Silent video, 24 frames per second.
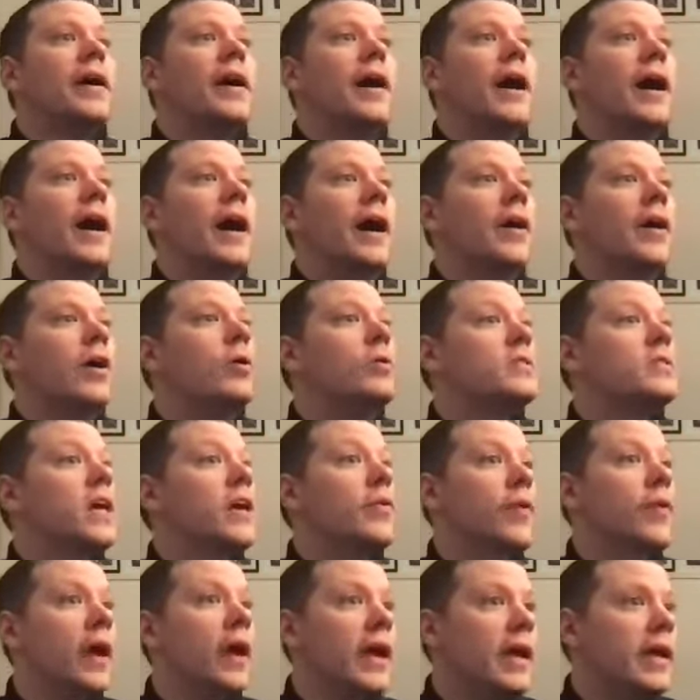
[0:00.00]
Jose
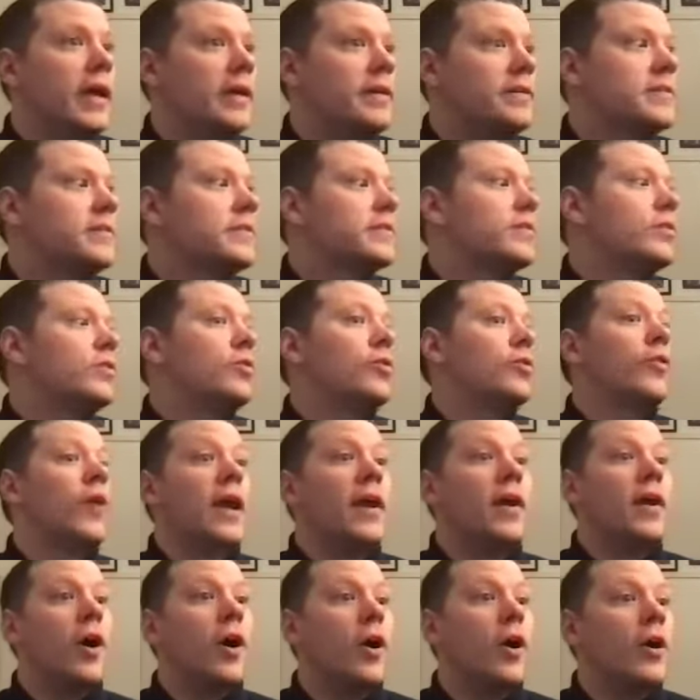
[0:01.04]
Reyes,
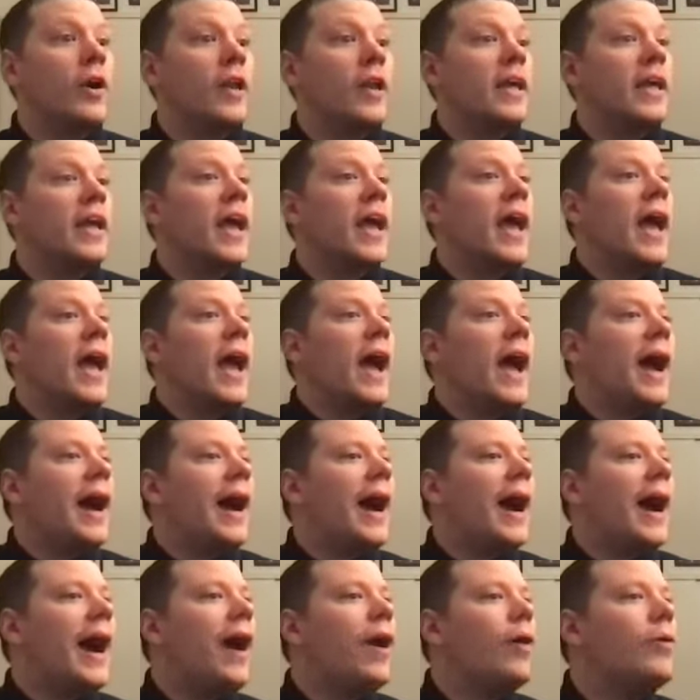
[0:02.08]
Greg Hardy.
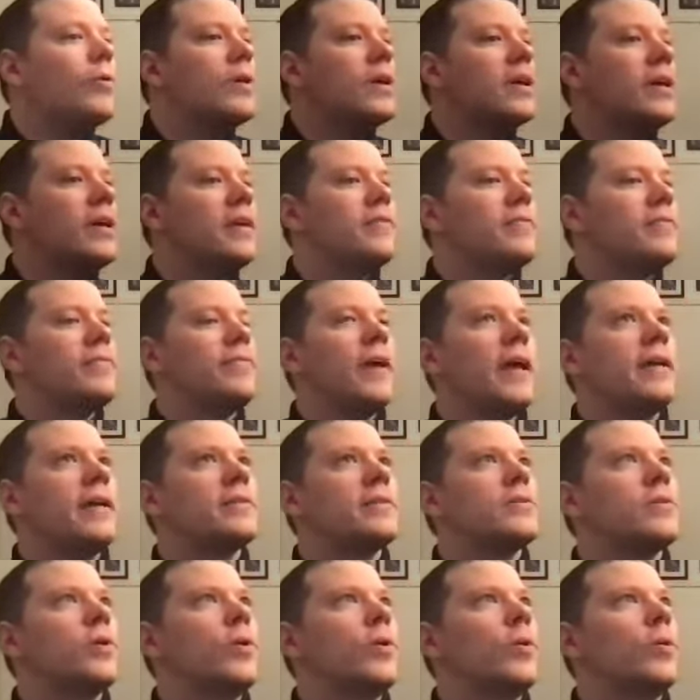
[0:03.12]
How can
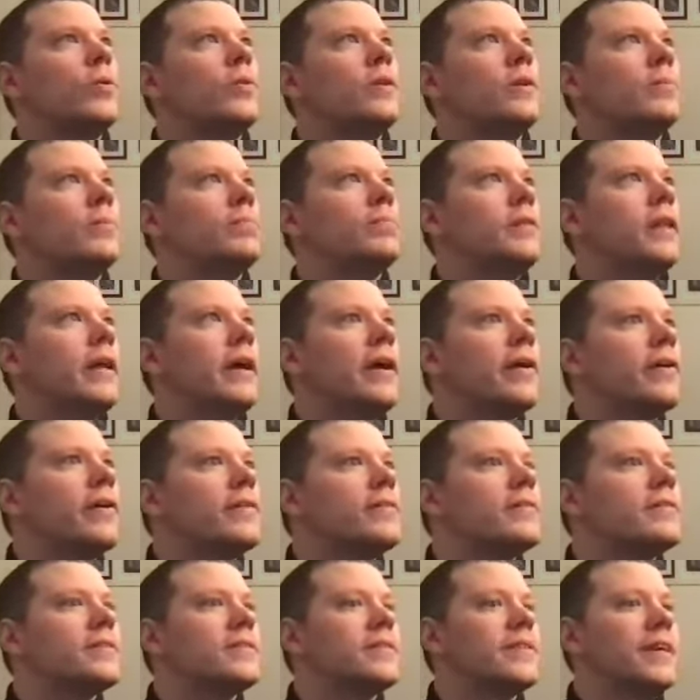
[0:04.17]
fans hold the
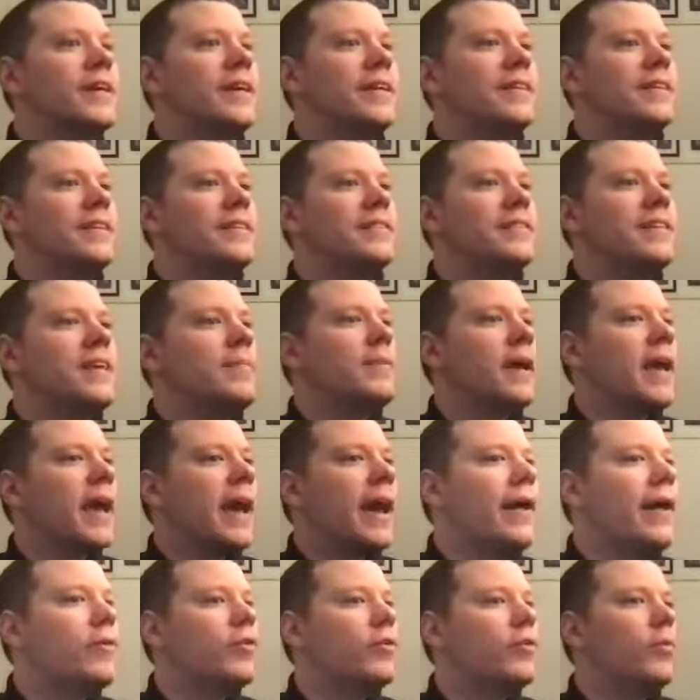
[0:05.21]
players in the team
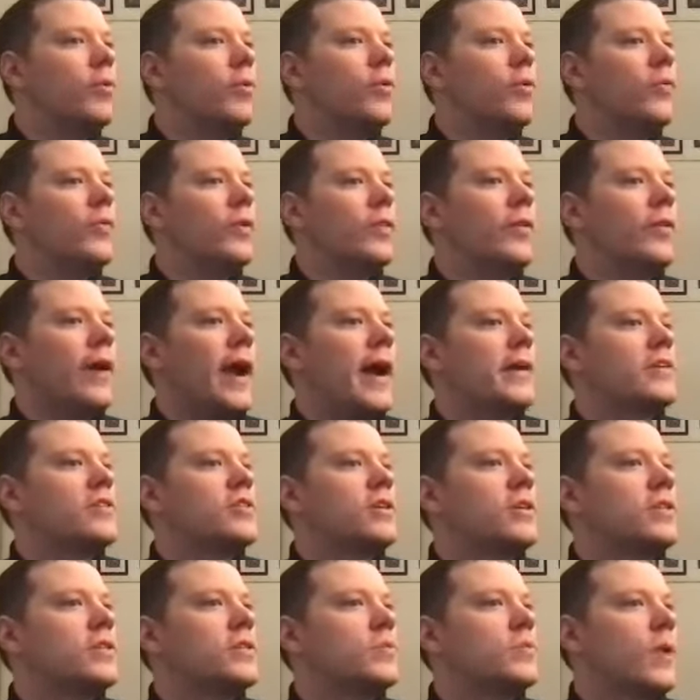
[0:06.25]
accountable for their
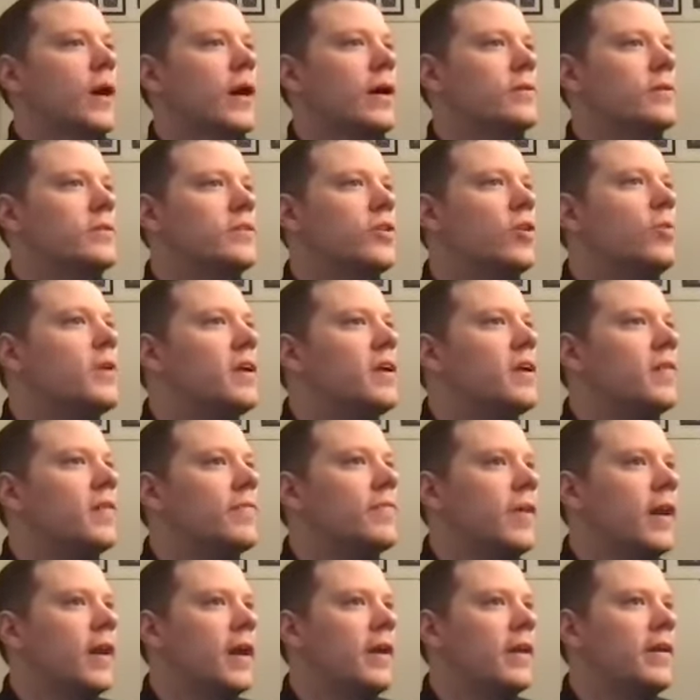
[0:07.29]
actions while still being a
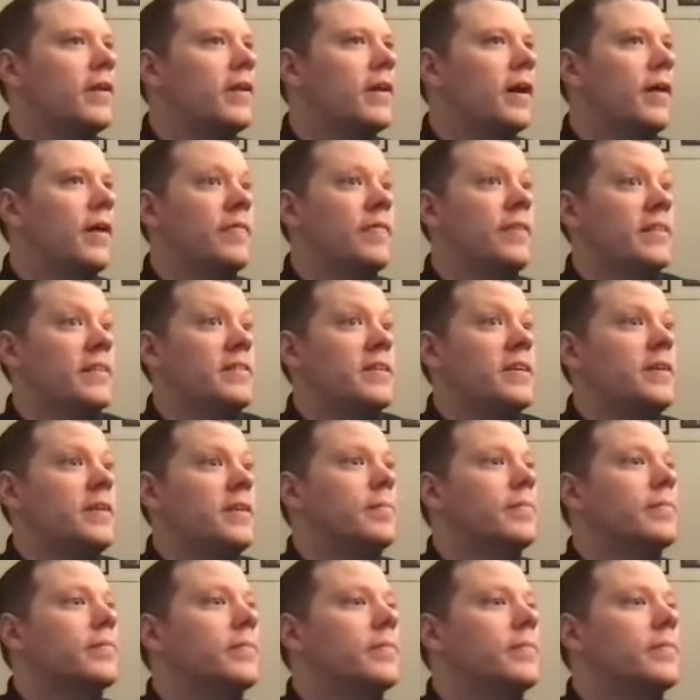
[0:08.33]
fan of that team?